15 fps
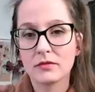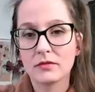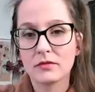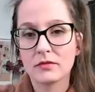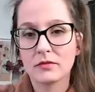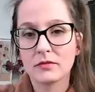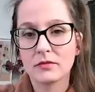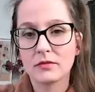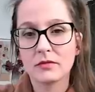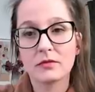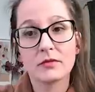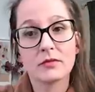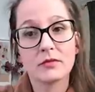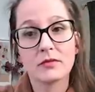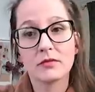
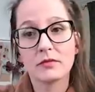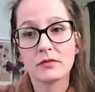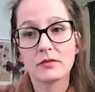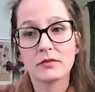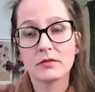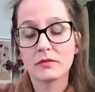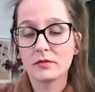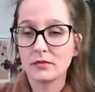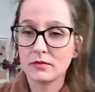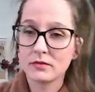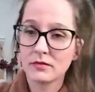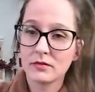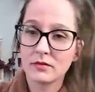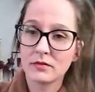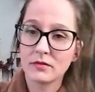
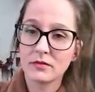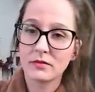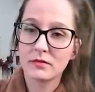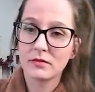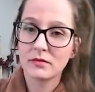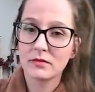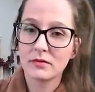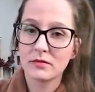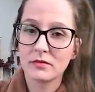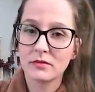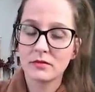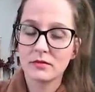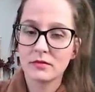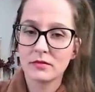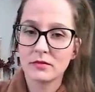
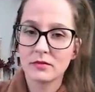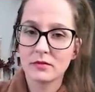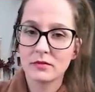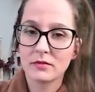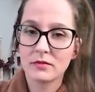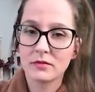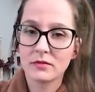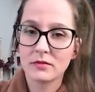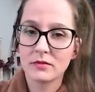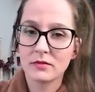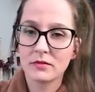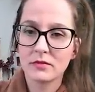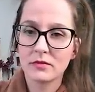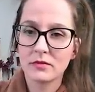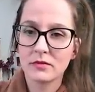
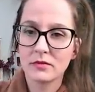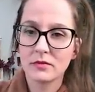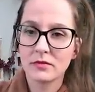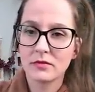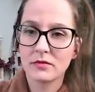The person shown says nothing.